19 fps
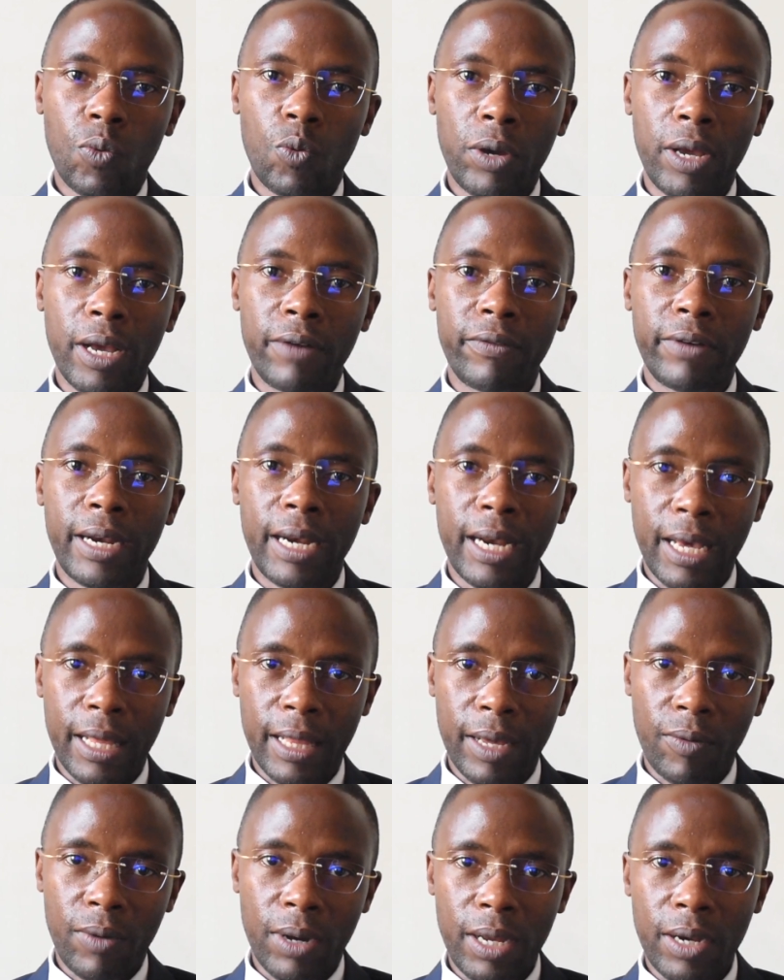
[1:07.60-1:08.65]
We have
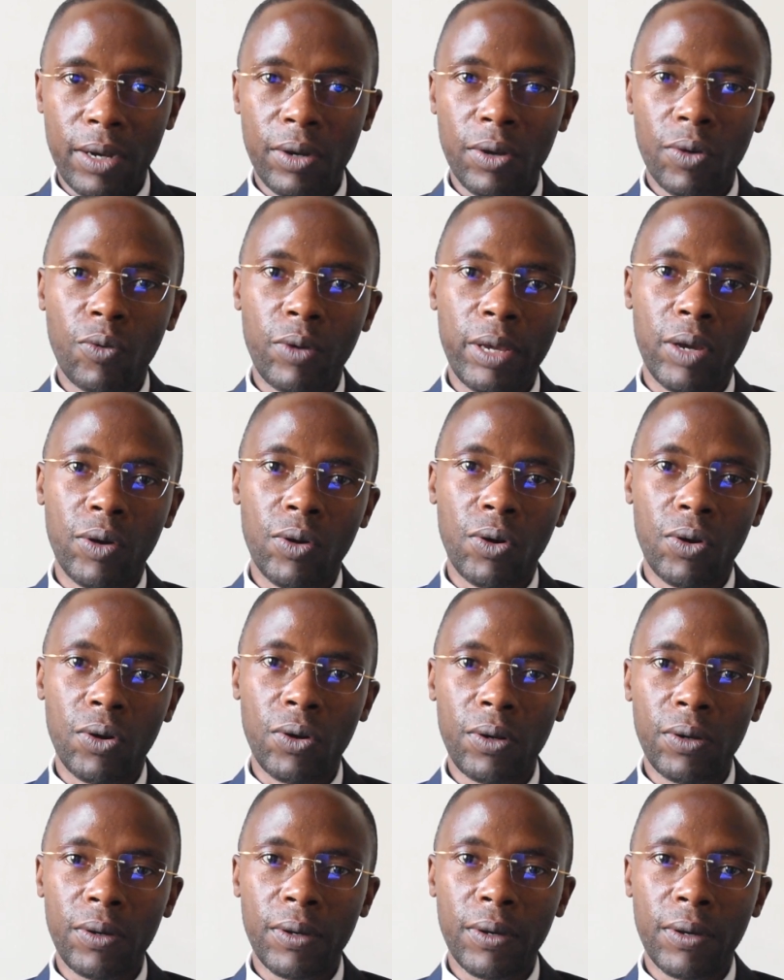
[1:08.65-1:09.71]
another one we
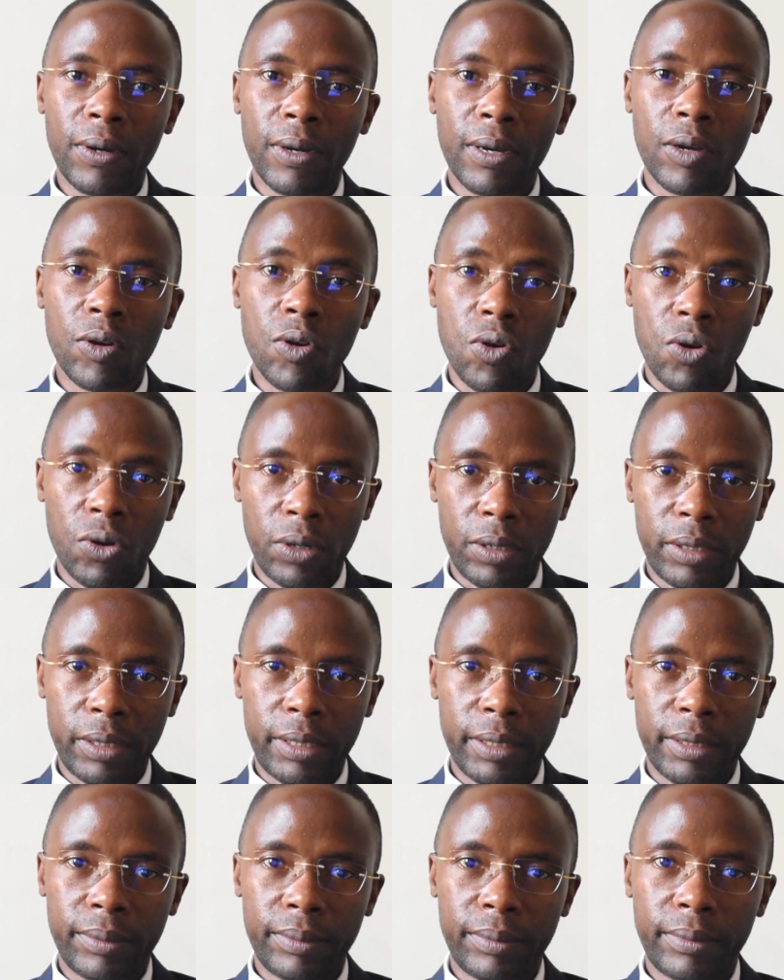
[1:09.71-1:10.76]
call
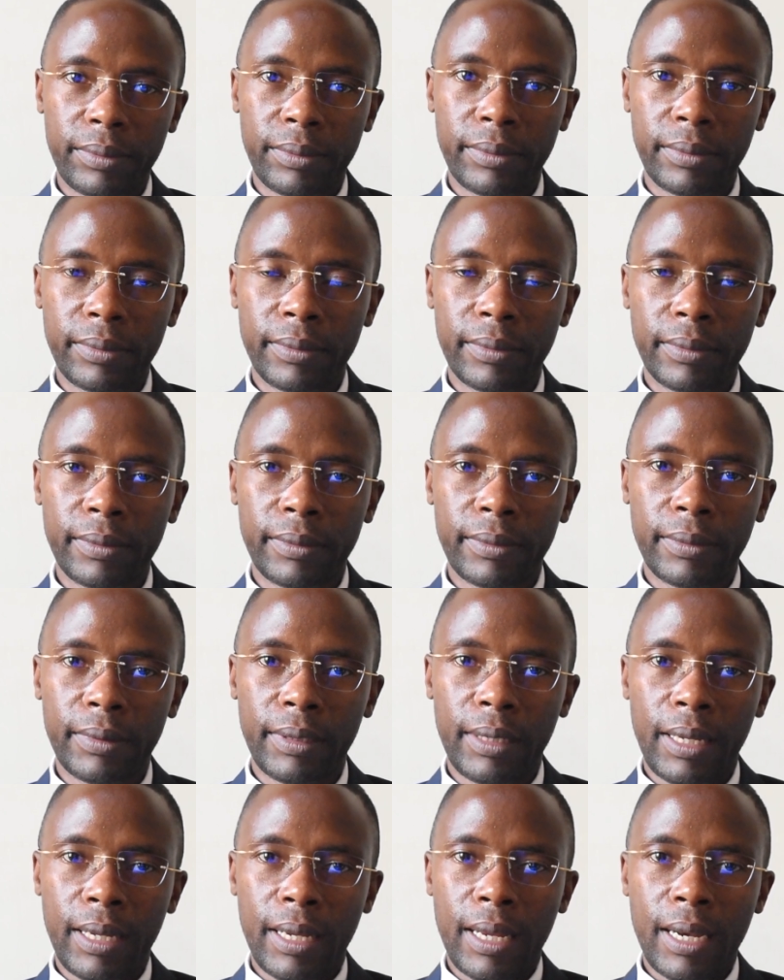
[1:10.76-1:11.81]
gold.
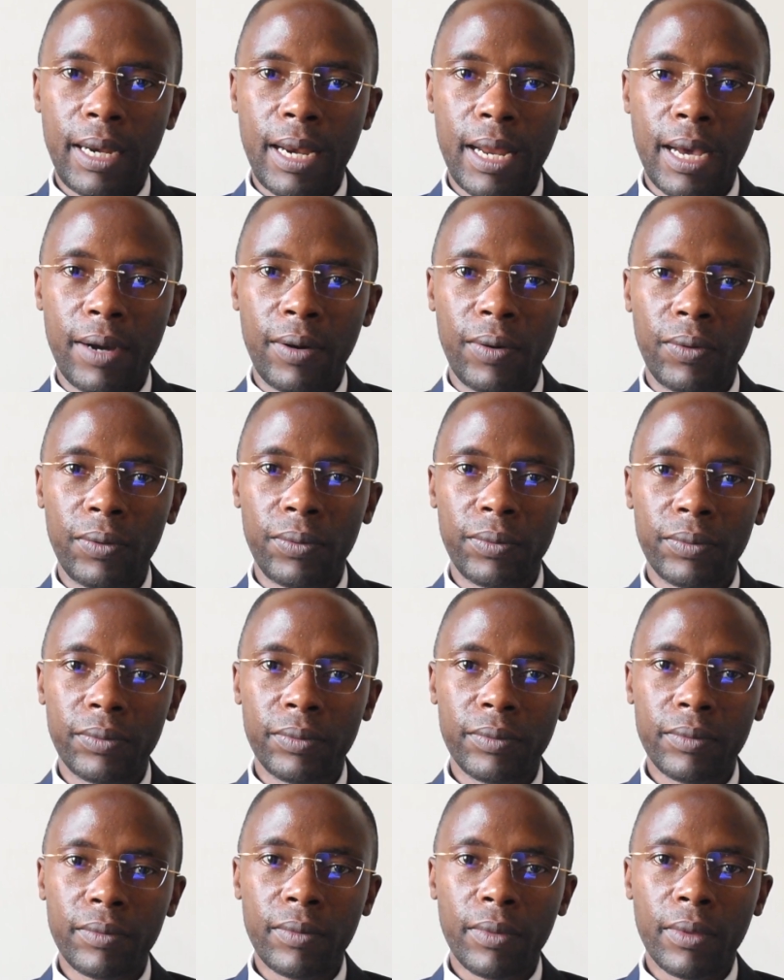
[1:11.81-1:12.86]
Now,
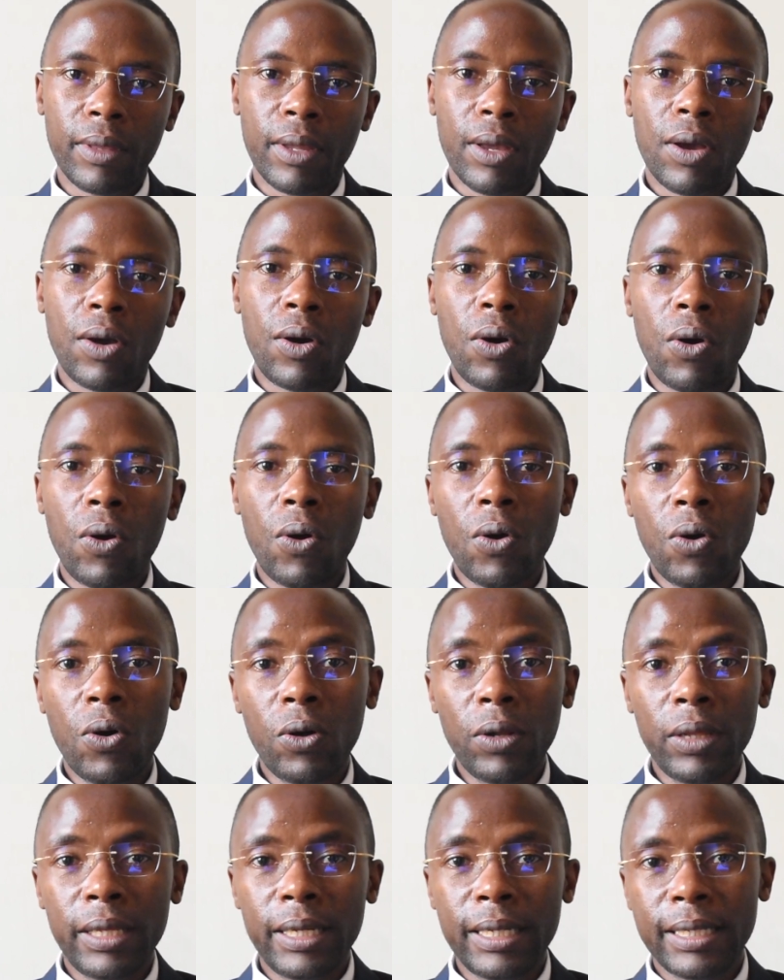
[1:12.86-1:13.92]

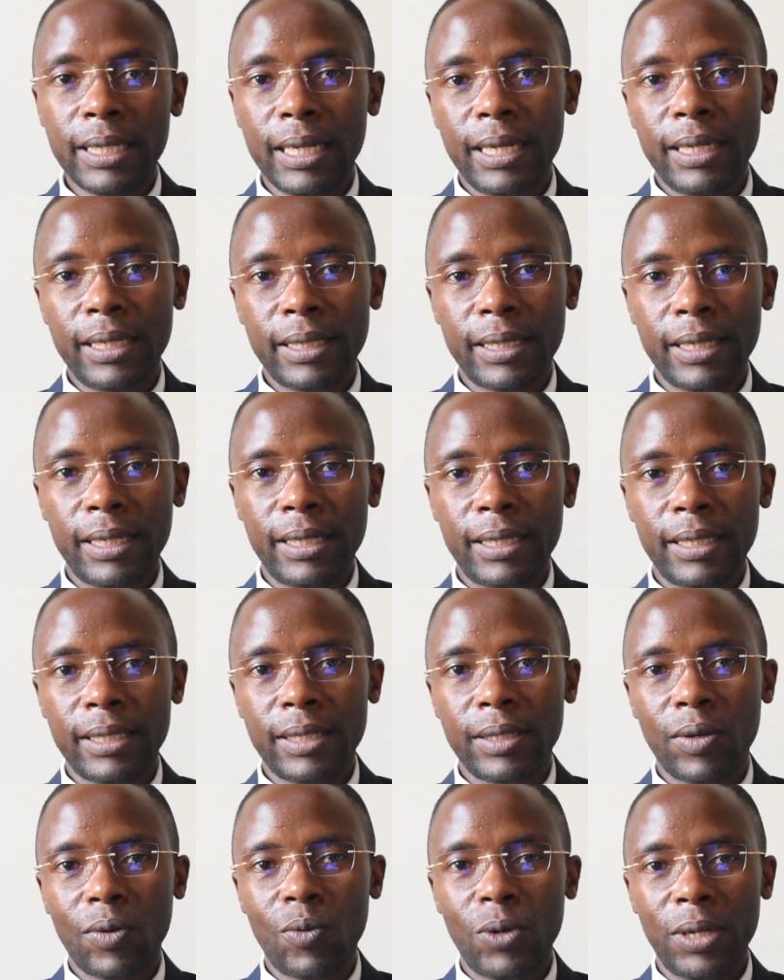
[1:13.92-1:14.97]
all these
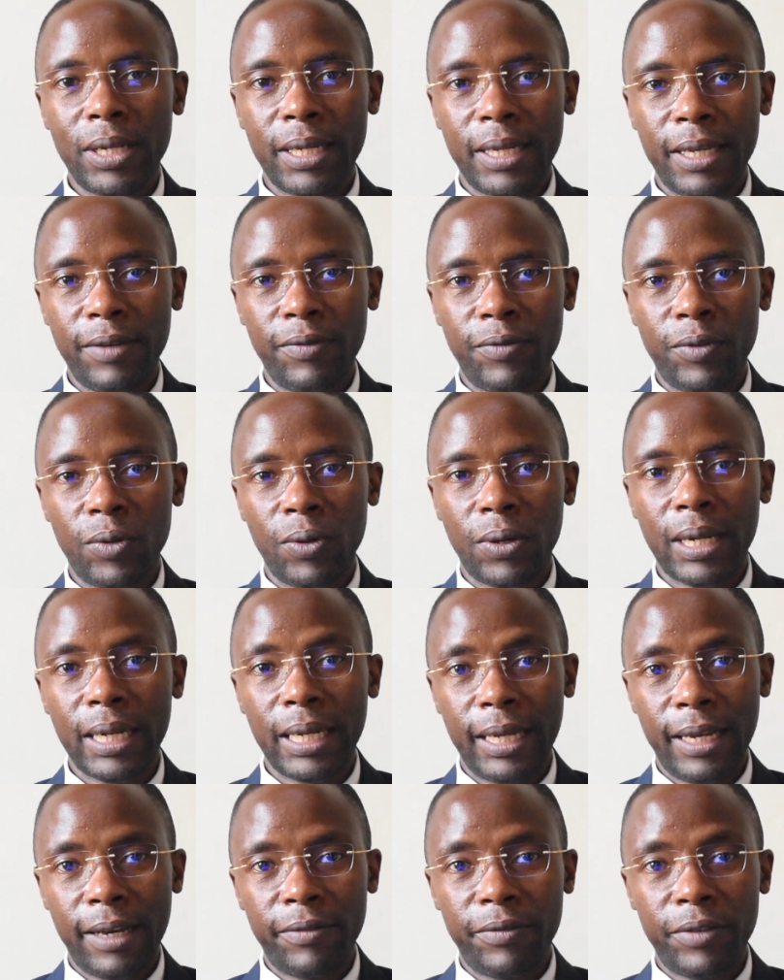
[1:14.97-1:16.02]
lenses will give you
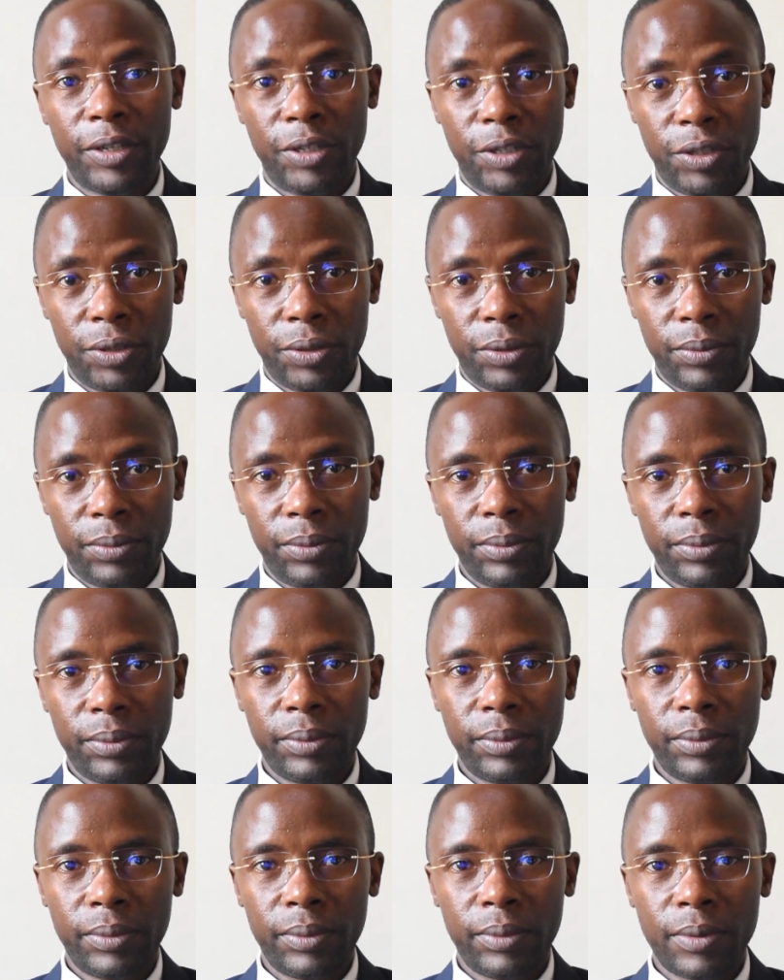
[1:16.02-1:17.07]
clear vision
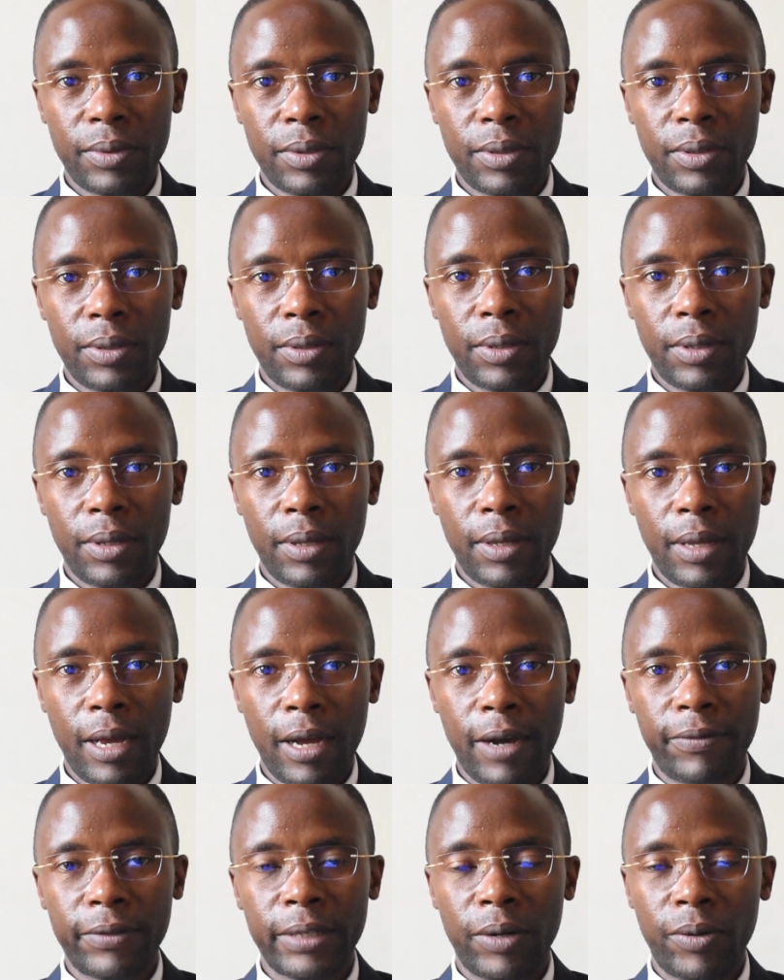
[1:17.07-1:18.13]

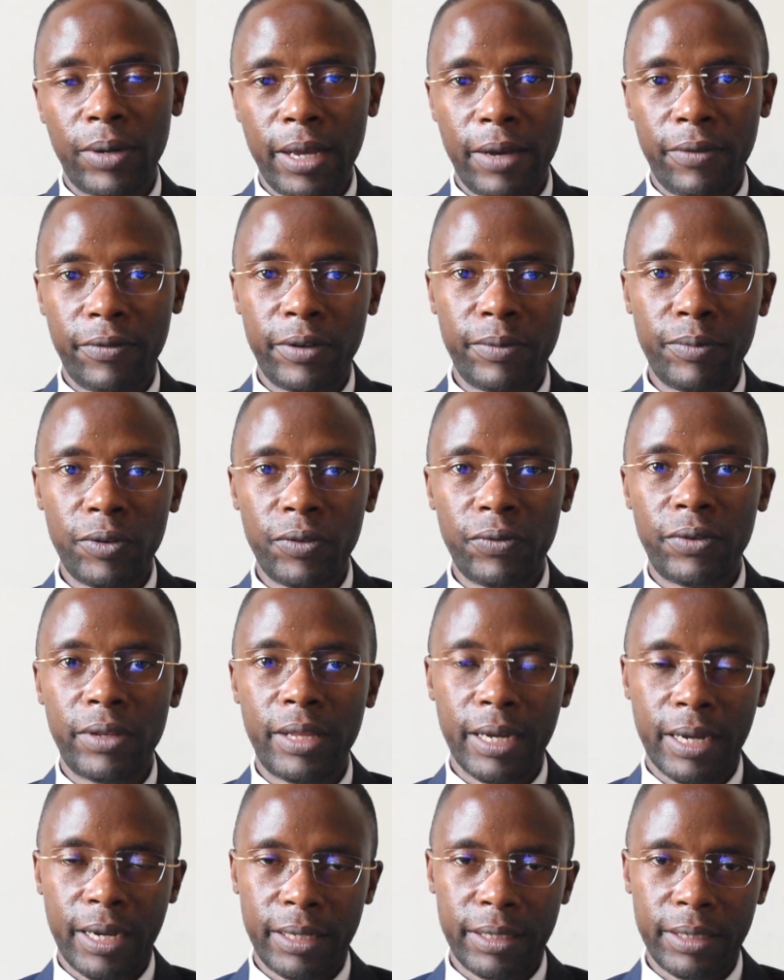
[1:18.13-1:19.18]
after we have removed
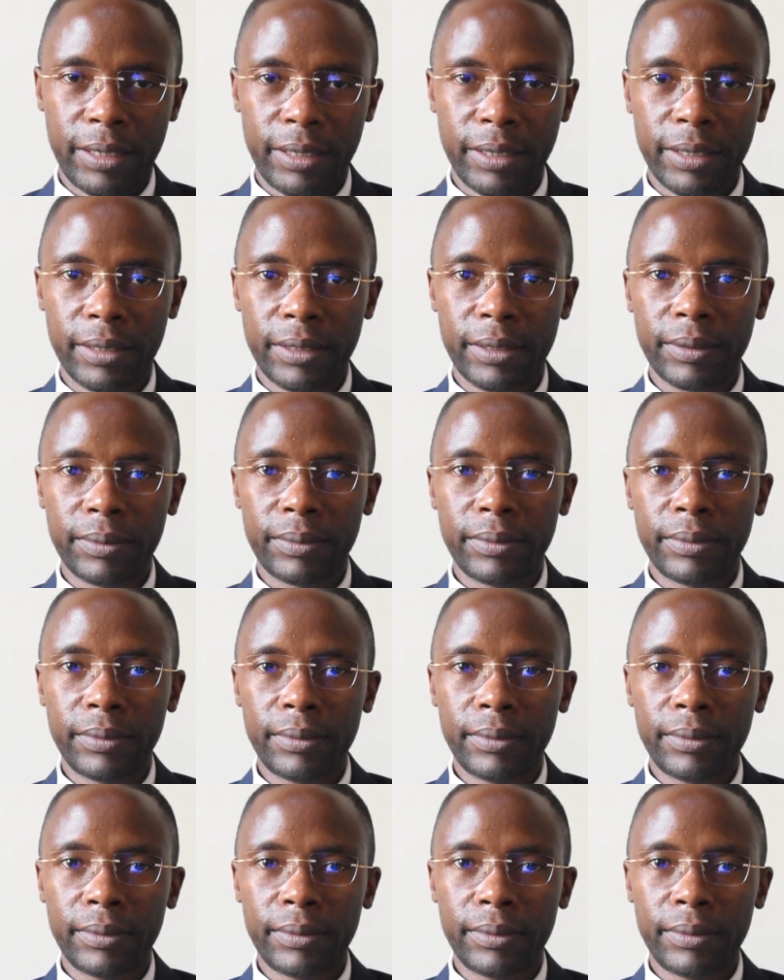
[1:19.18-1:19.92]
the cataract.